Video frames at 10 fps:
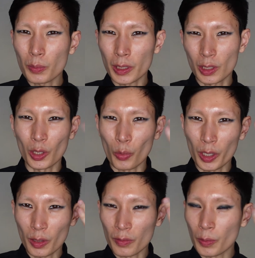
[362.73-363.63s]
bit,
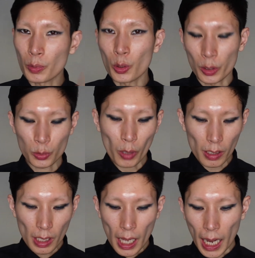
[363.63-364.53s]
where of the blue as
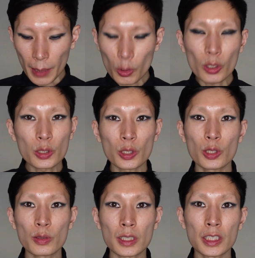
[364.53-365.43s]
well, I'm going to
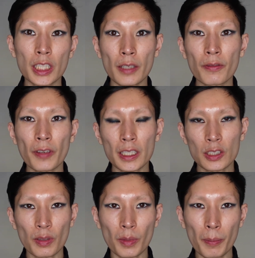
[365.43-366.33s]
use the shade Fetish
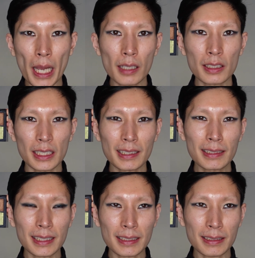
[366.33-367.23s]
from the palette.
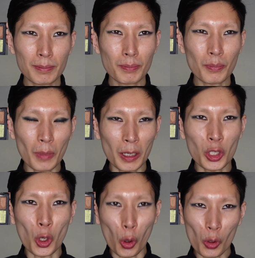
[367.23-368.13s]
This is a
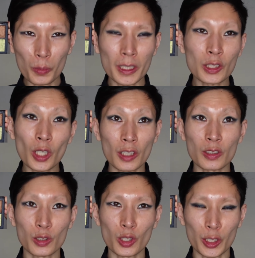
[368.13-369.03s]
gold, but it's not a
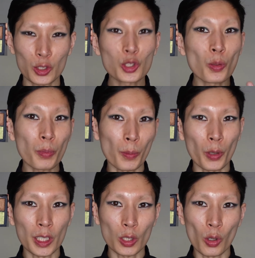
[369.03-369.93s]
like super
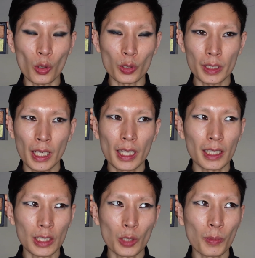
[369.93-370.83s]
bright gold
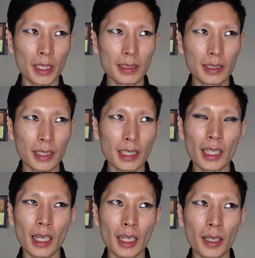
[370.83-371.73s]
like you might see.
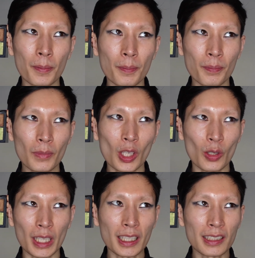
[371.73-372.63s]

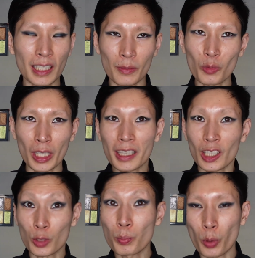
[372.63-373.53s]
I guess when I
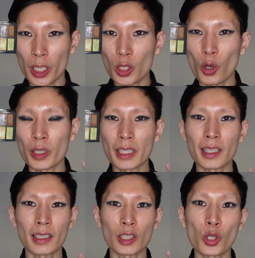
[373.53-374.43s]
think bright gold, I
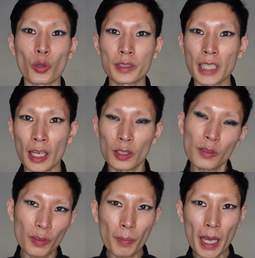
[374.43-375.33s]
think like Gold Standard
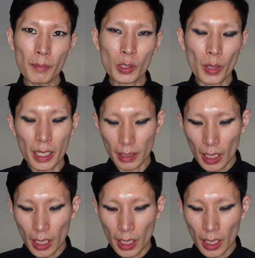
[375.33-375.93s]
from Pat McGrath.